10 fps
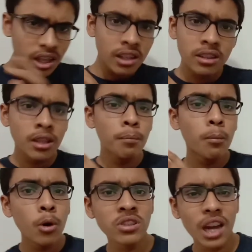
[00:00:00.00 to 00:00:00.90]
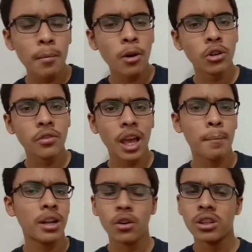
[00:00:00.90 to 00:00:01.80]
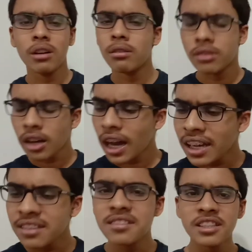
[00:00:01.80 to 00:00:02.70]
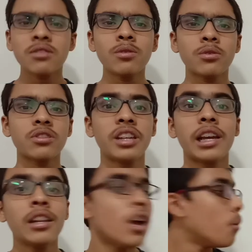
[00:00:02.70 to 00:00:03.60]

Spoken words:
the most amount of capital, or the highest risk which was taken,